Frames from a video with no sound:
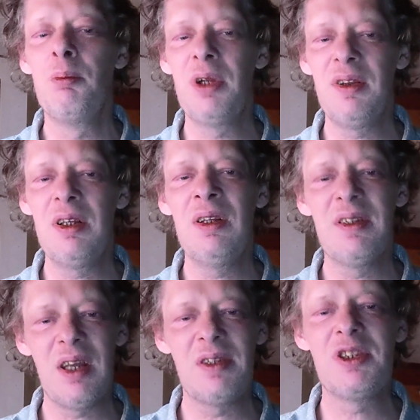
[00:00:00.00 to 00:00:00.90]
Pretty
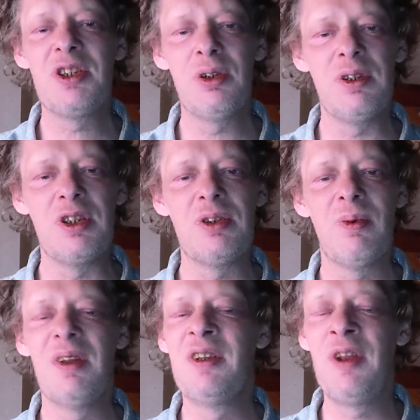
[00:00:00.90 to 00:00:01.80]
intense series.
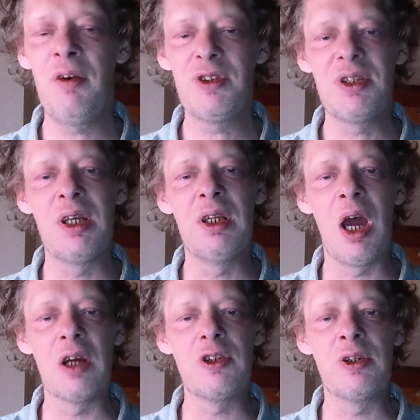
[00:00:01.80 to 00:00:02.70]

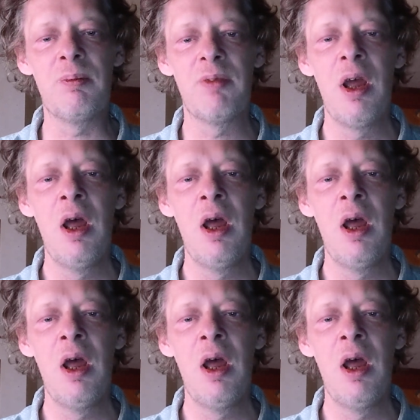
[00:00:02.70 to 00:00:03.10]
Devastating, actually.